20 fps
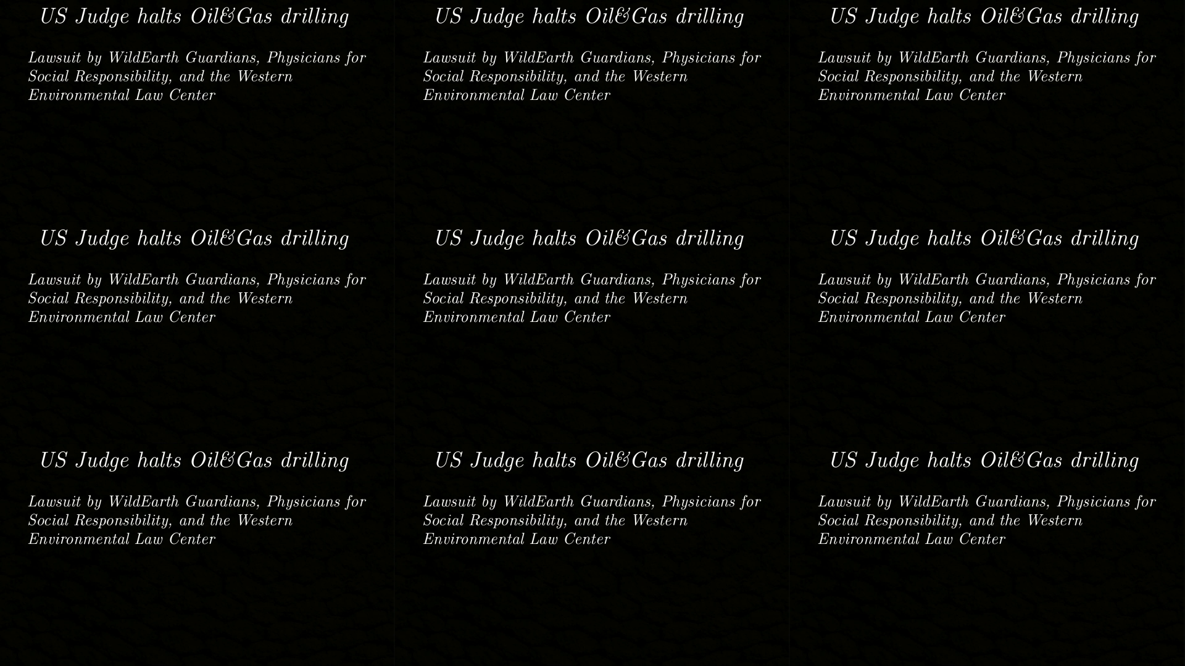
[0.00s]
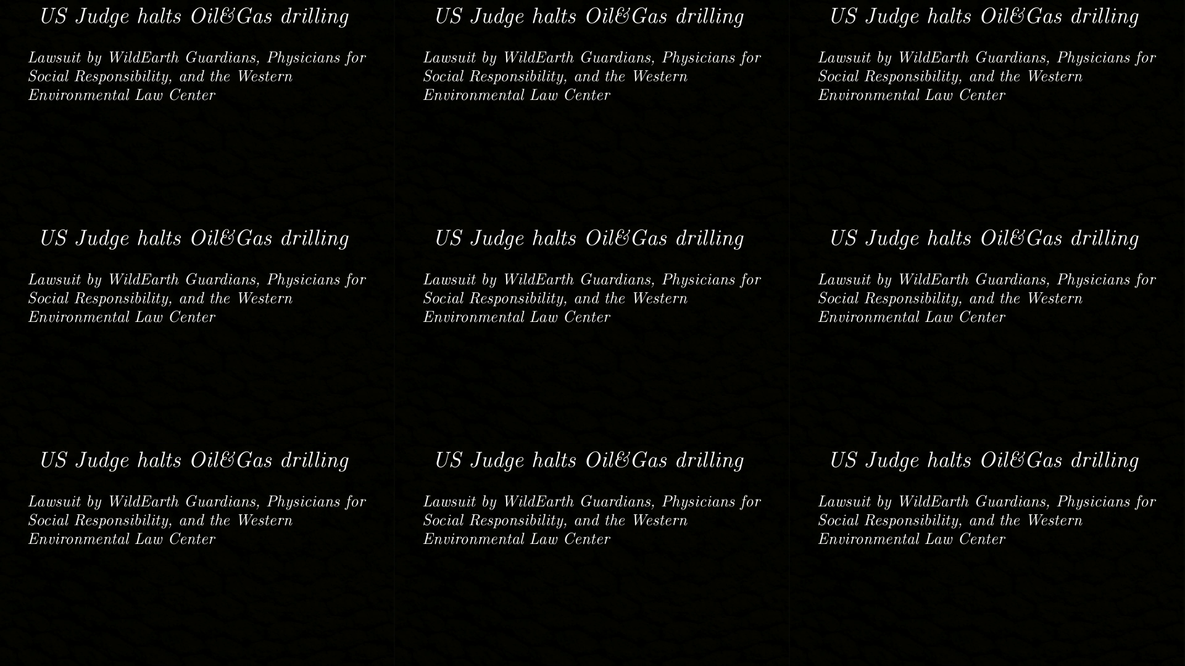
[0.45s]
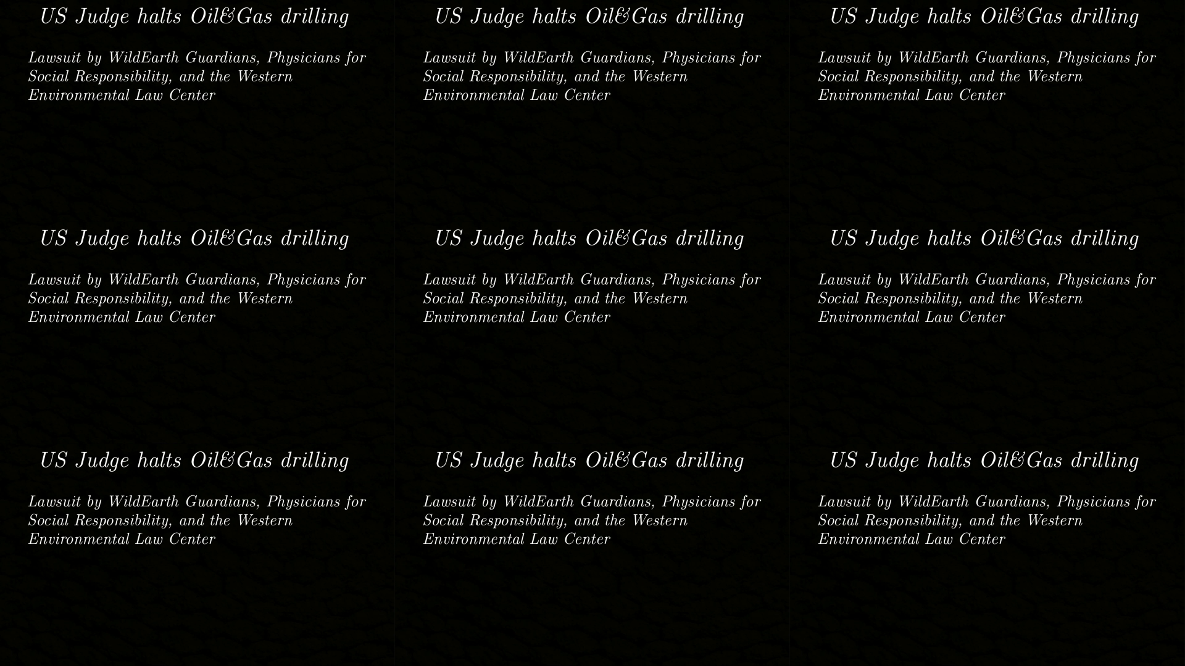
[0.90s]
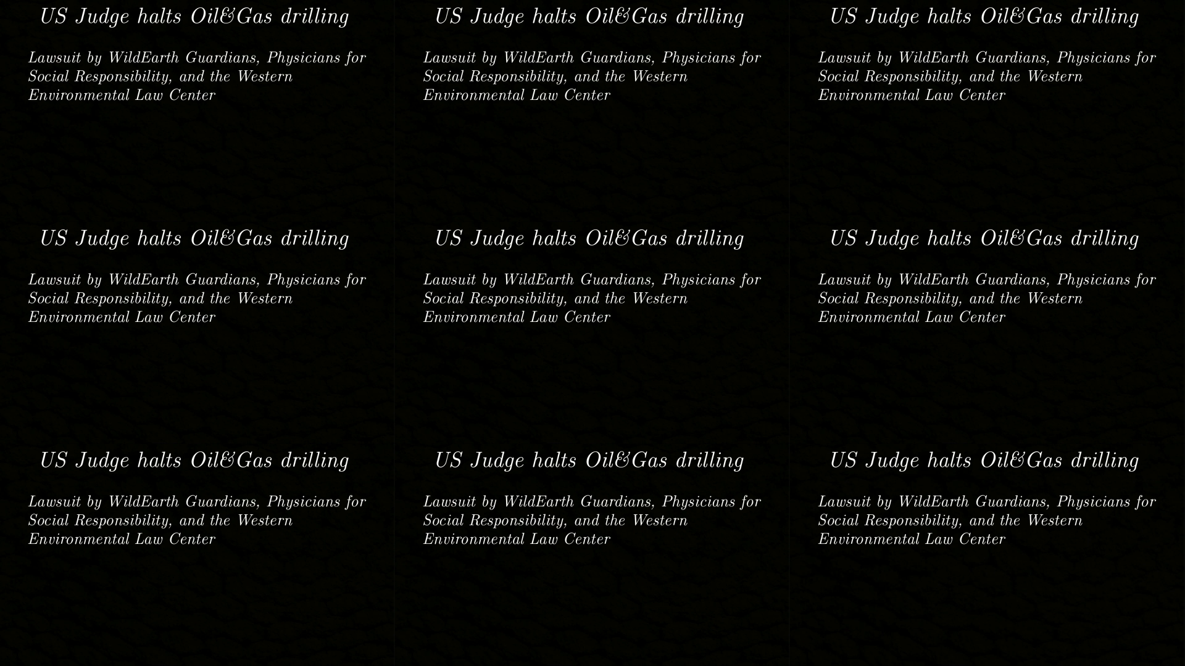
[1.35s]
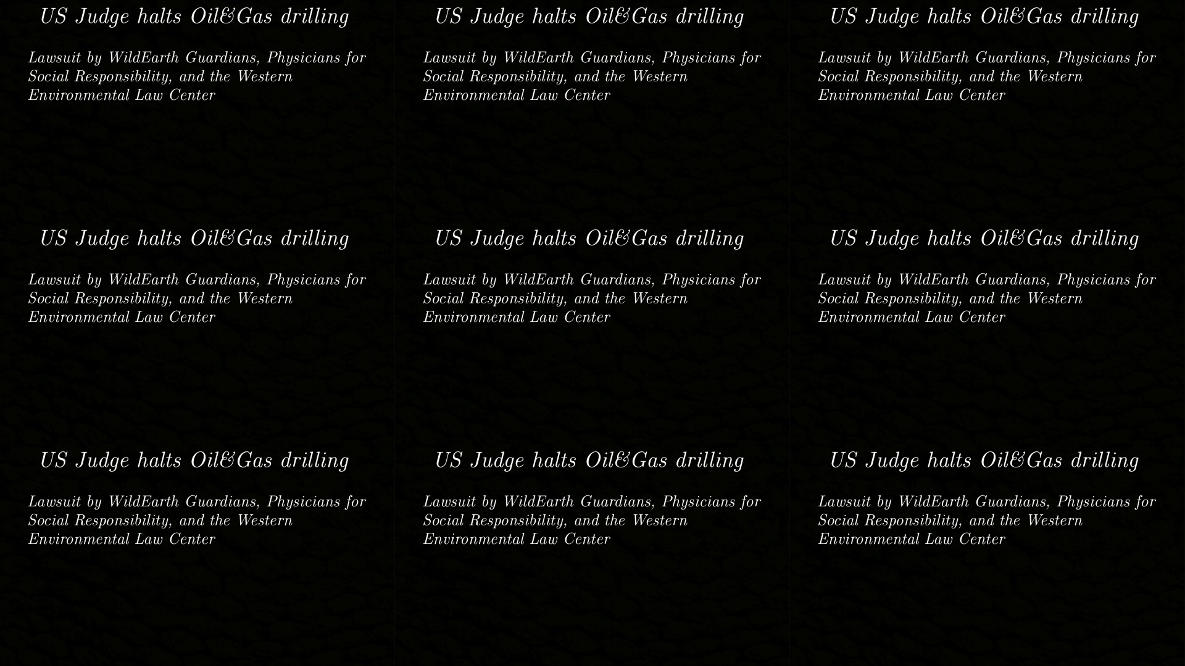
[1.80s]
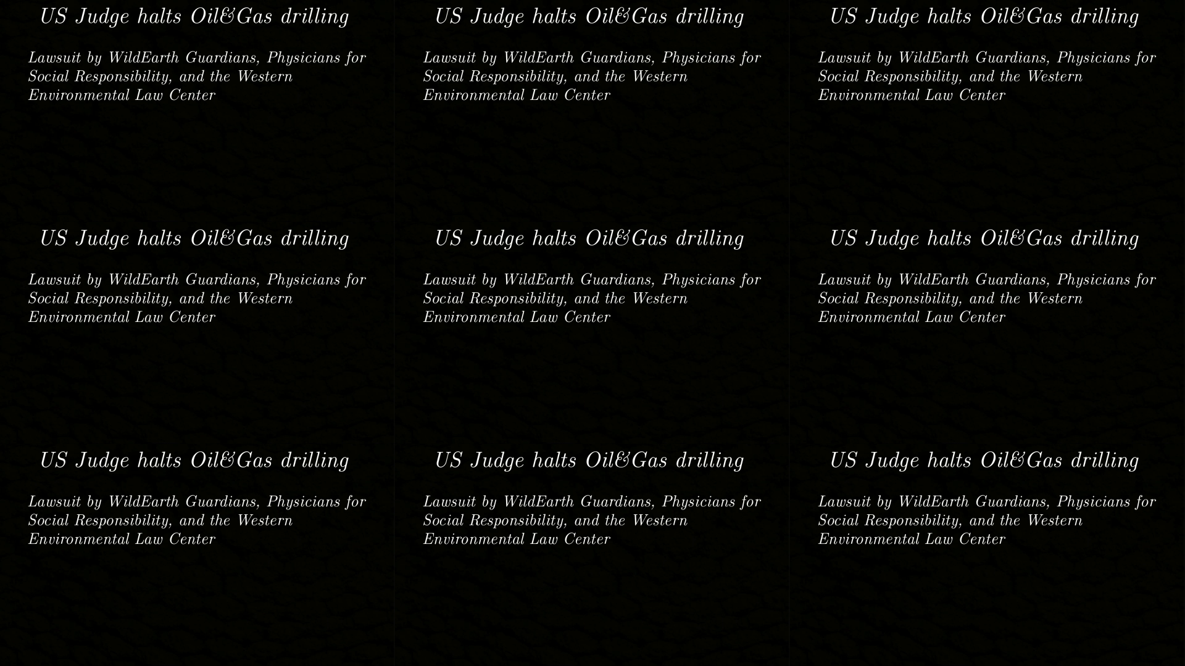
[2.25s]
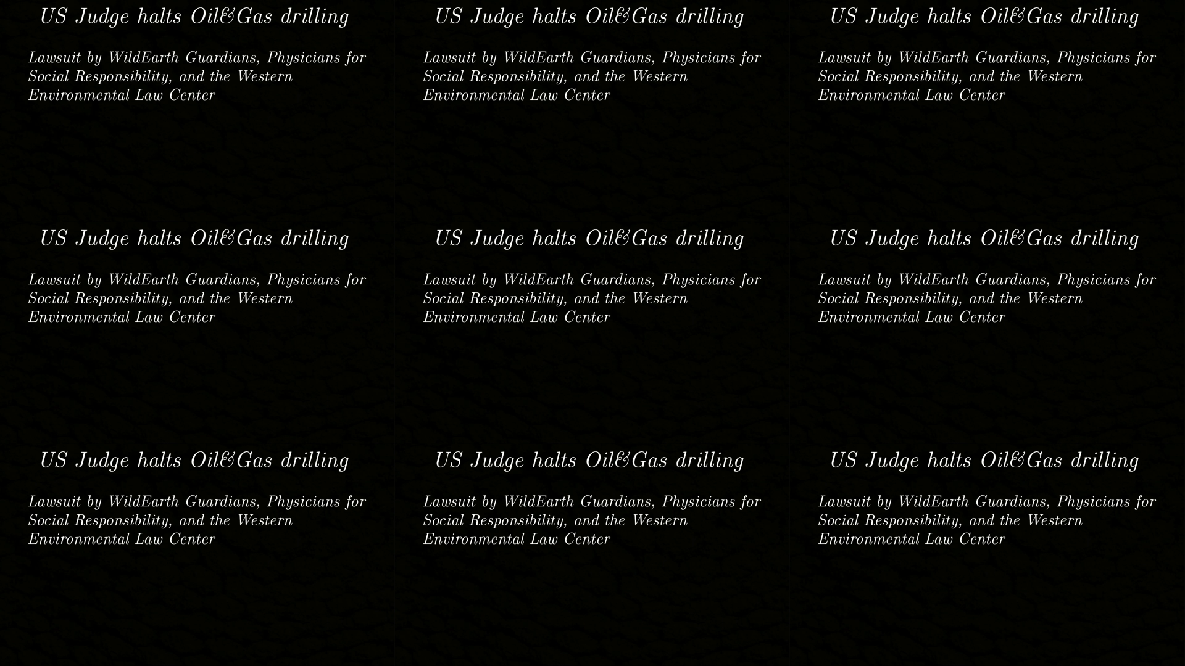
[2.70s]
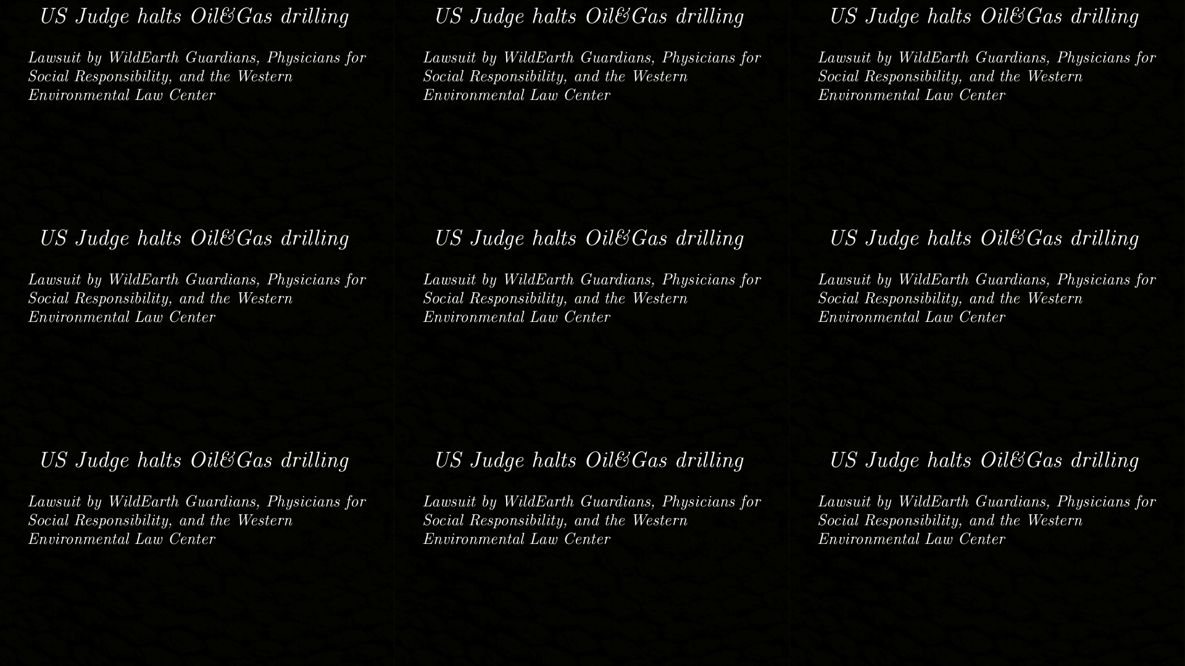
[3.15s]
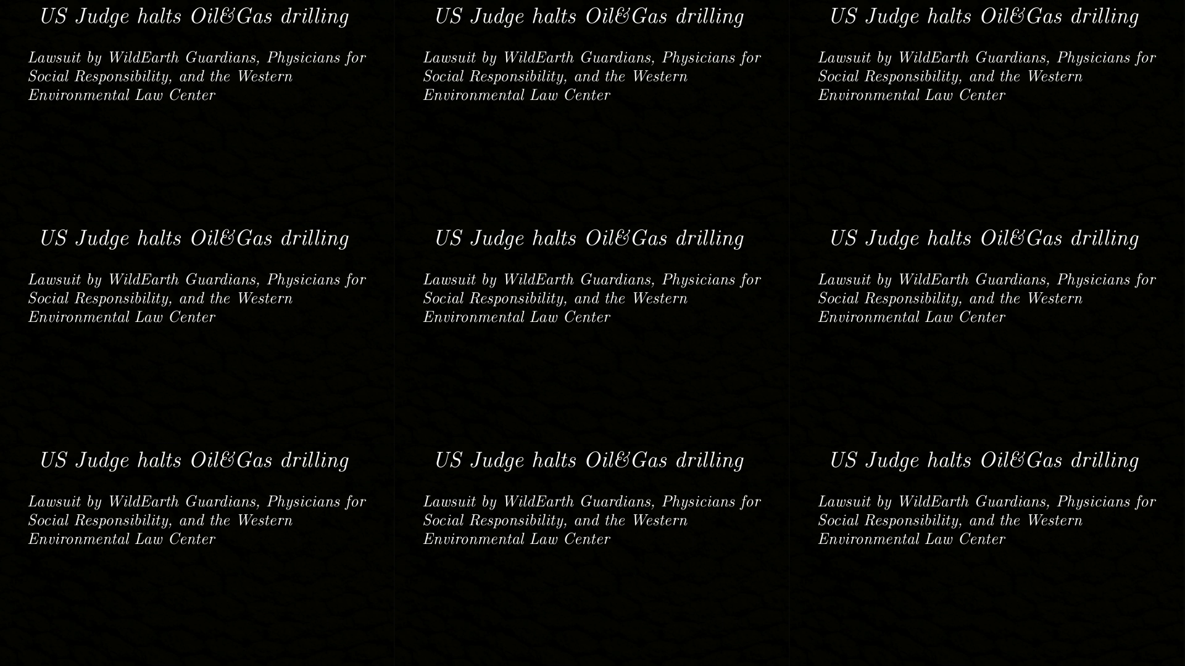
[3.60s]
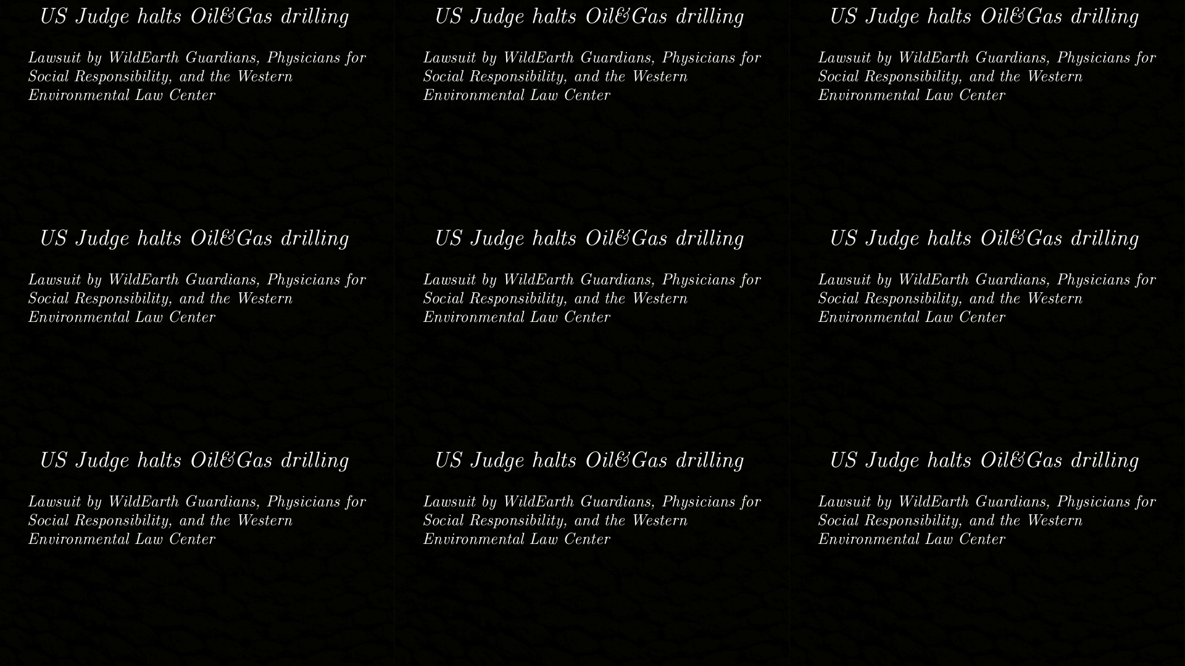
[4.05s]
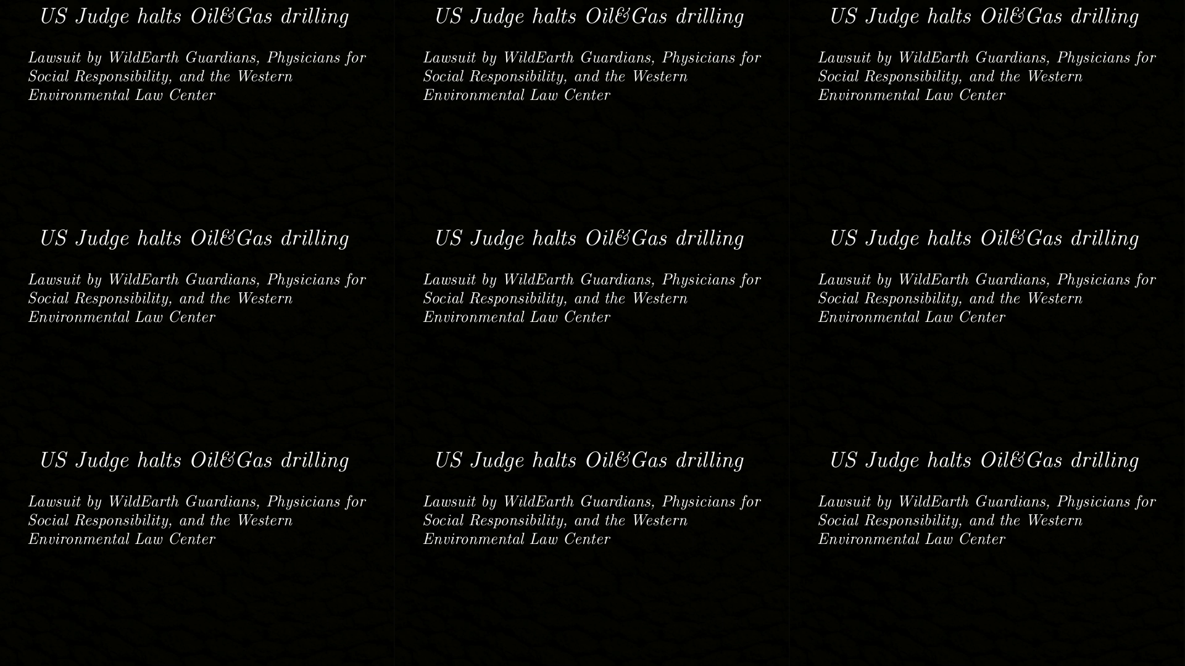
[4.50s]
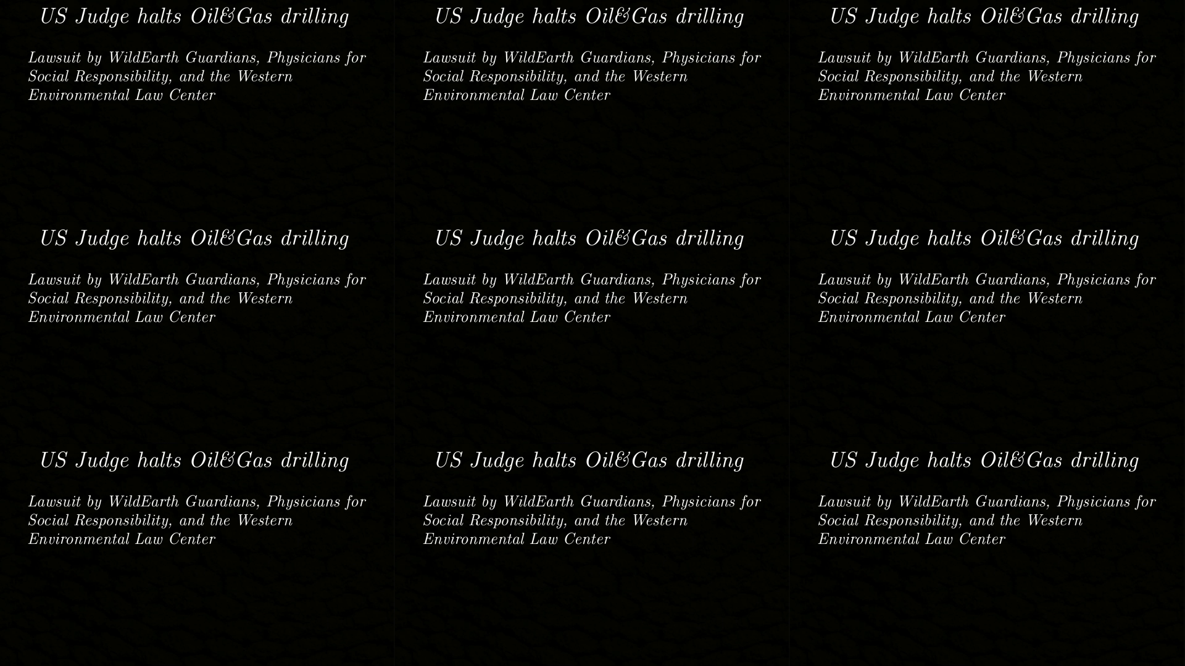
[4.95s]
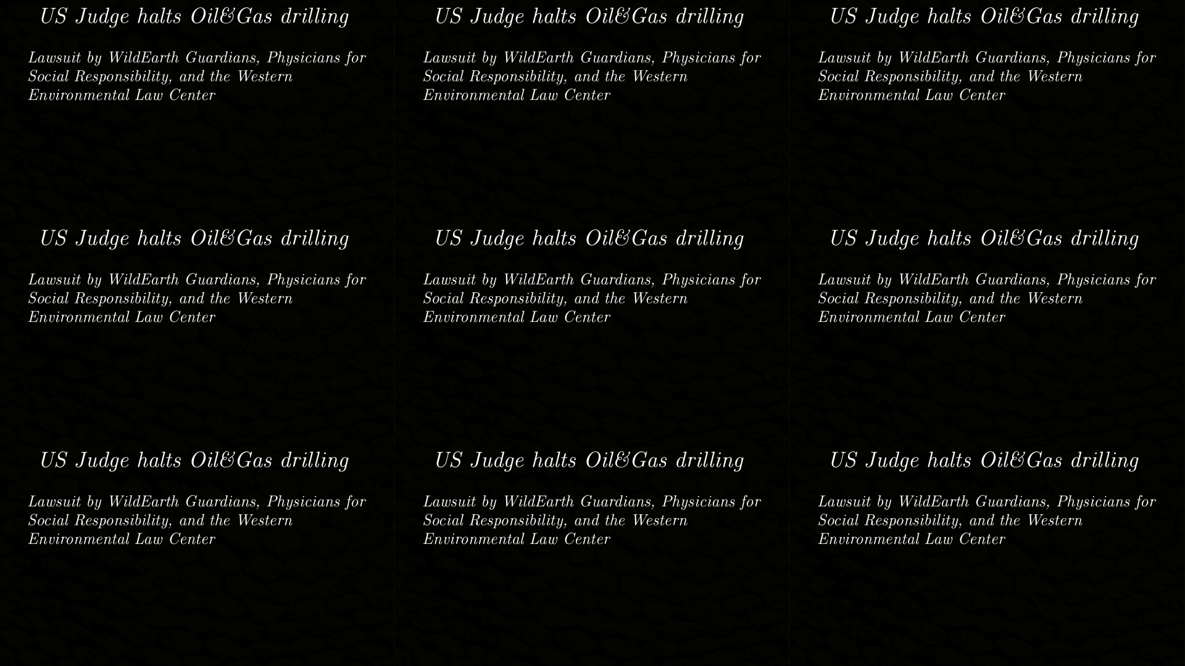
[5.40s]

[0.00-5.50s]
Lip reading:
Nobody's mouth can be seen.